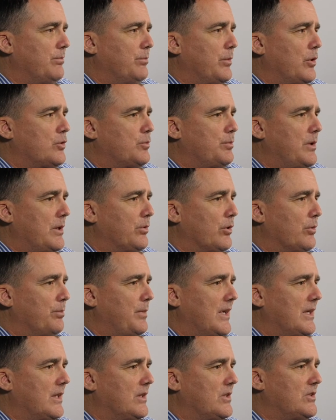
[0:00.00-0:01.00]
most people are
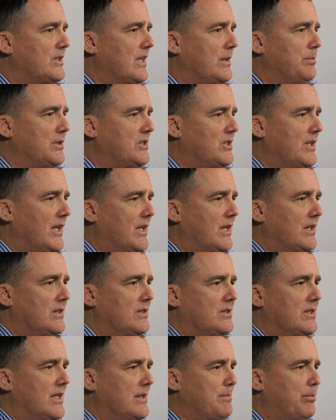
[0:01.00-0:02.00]
making the same mistake at the
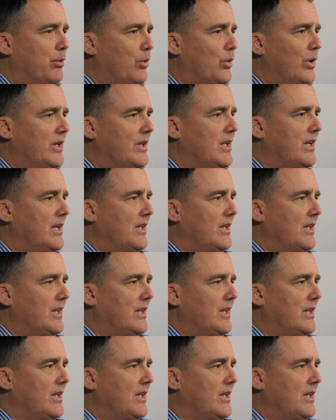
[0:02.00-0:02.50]
same point,